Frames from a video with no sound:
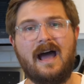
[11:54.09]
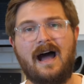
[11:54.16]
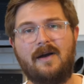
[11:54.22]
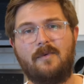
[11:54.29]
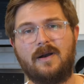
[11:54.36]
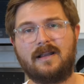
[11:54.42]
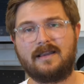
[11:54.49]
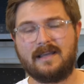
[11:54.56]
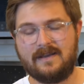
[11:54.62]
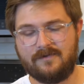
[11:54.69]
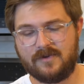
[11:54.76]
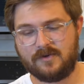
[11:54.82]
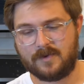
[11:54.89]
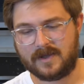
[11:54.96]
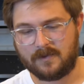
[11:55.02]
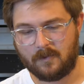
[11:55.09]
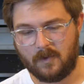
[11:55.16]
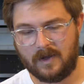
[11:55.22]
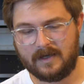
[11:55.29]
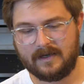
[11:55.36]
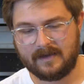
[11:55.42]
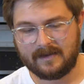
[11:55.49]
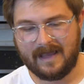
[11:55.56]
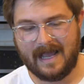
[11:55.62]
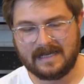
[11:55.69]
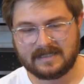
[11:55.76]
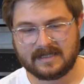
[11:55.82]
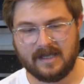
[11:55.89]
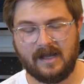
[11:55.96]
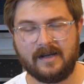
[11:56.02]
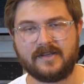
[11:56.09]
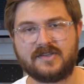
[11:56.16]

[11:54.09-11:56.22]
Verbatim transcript: I want to leave you with one last thought.